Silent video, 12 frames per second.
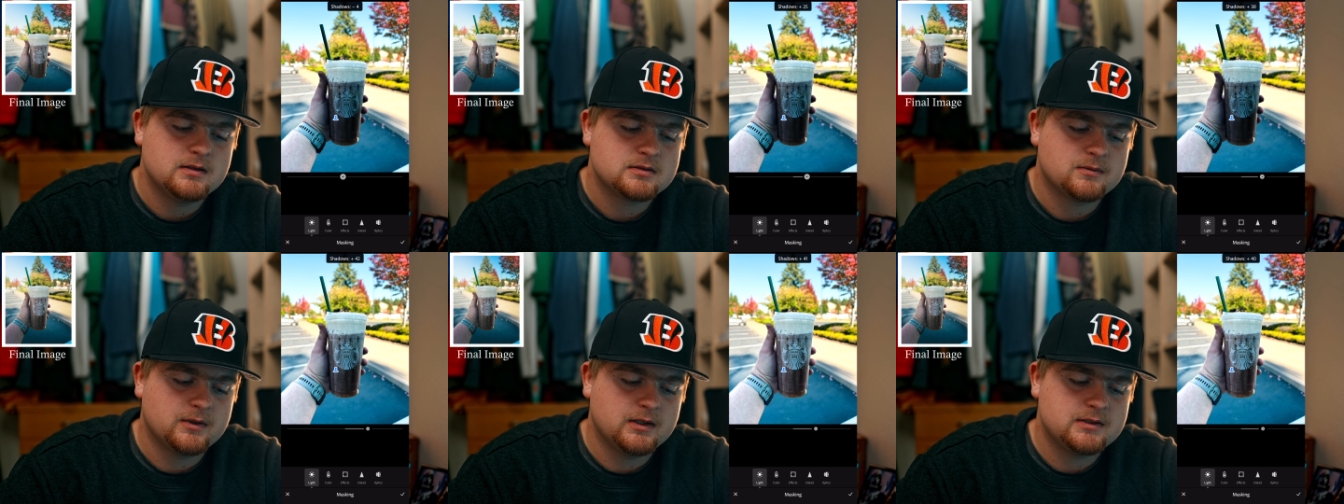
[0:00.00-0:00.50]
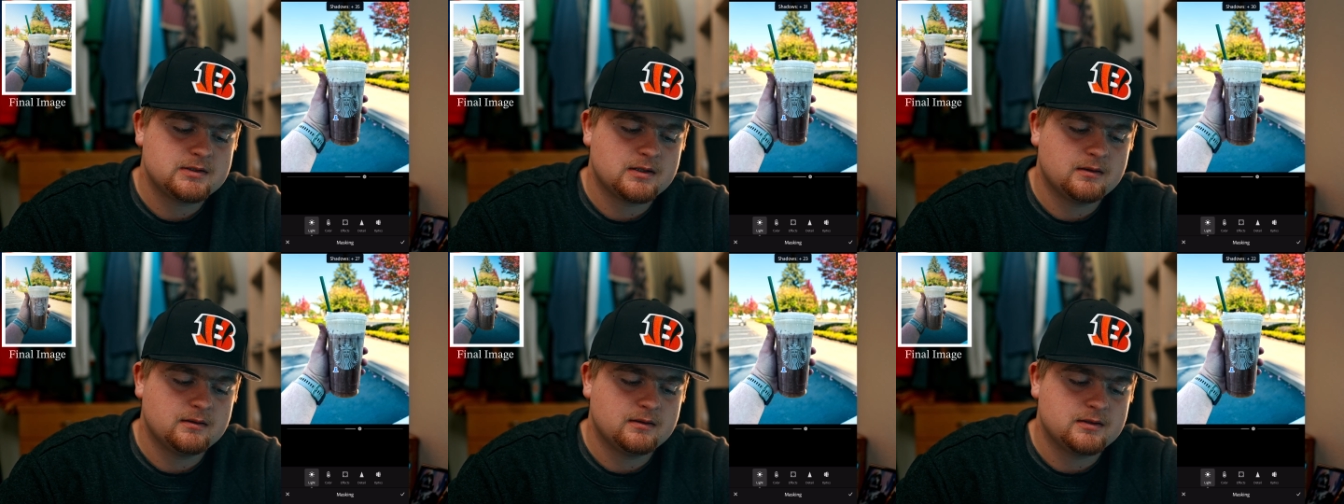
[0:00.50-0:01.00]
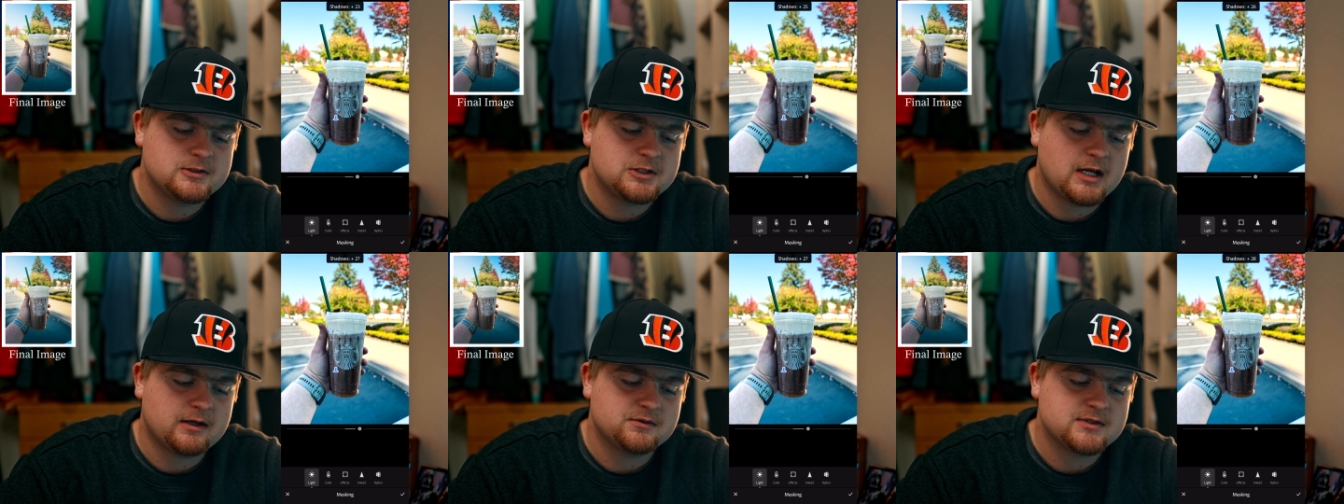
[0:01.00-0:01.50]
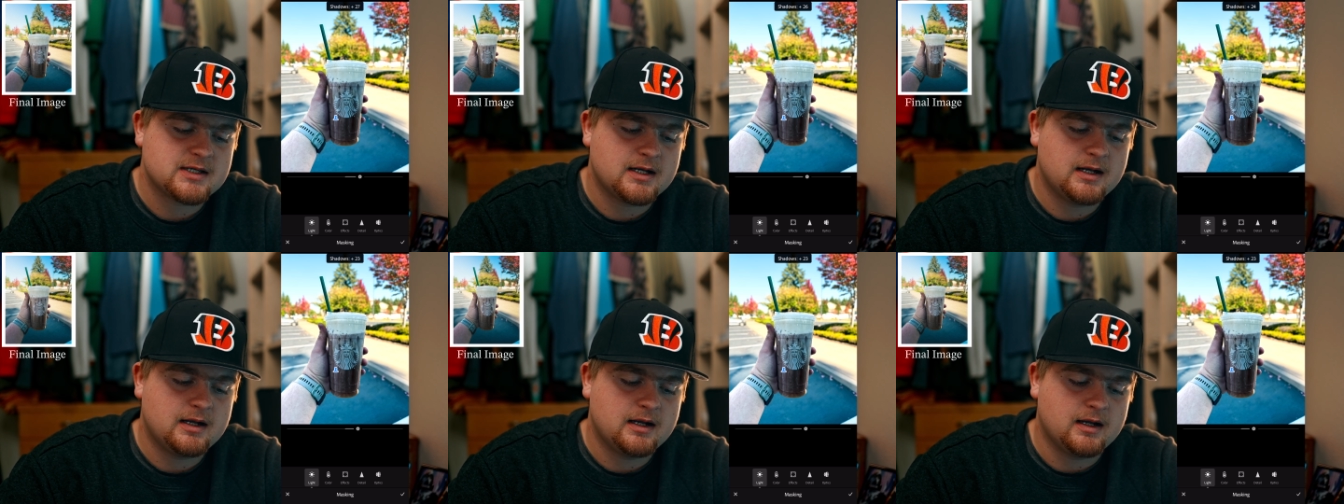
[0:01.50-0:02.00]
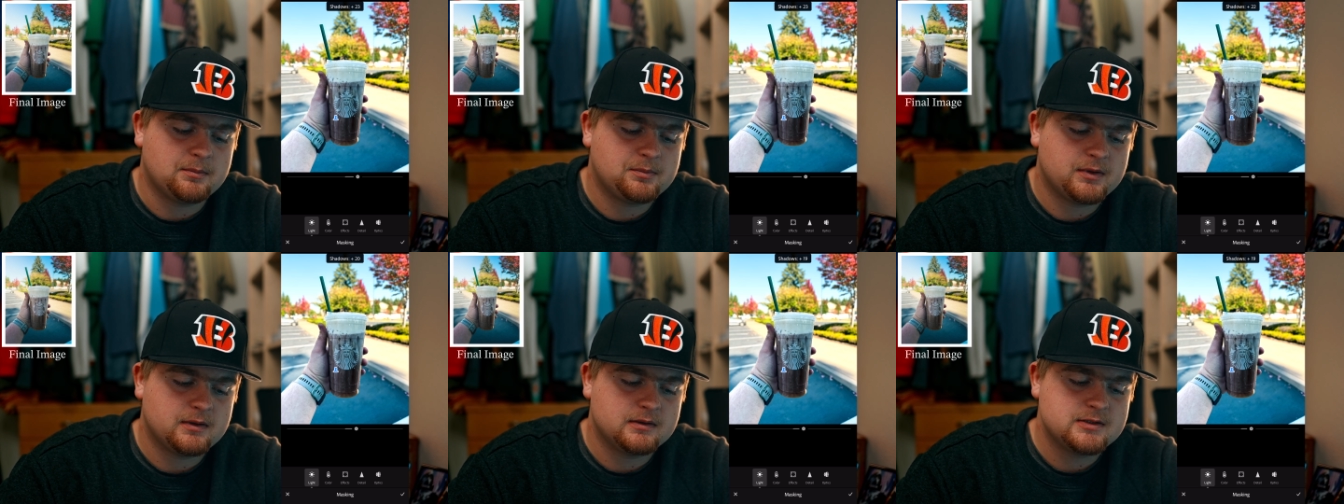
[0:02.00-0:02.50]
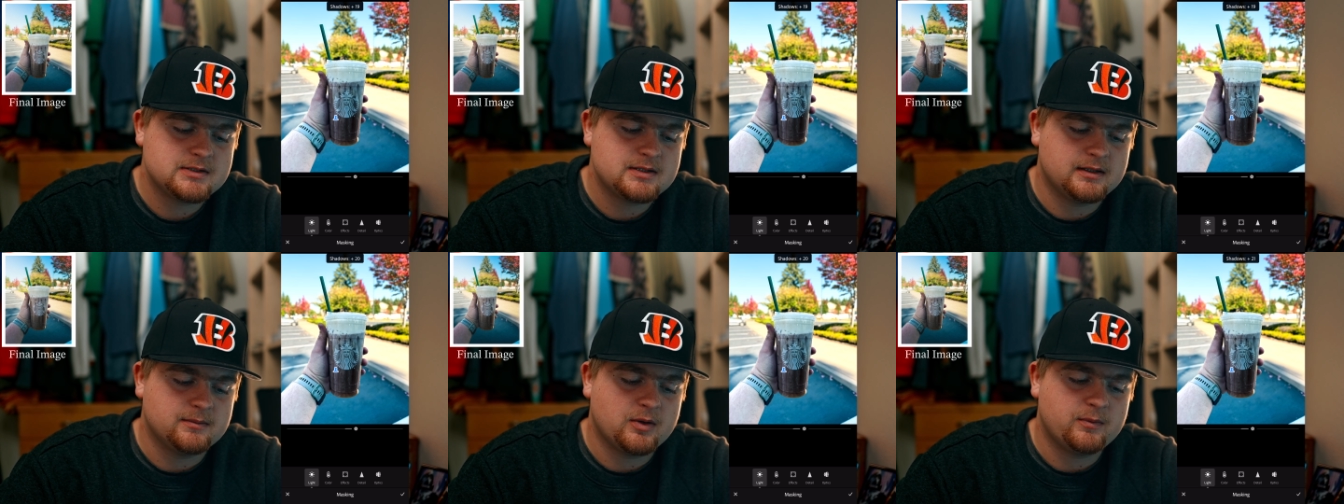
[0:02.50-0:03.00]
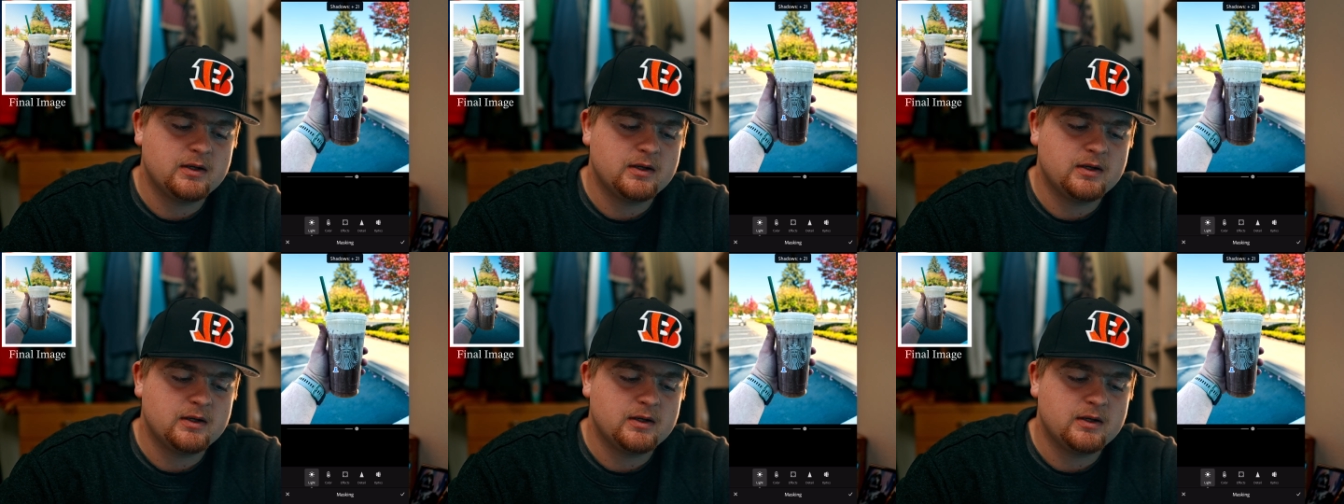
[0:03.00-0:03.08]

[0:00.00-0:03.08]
So we're going to turn the shadows up just a little bit.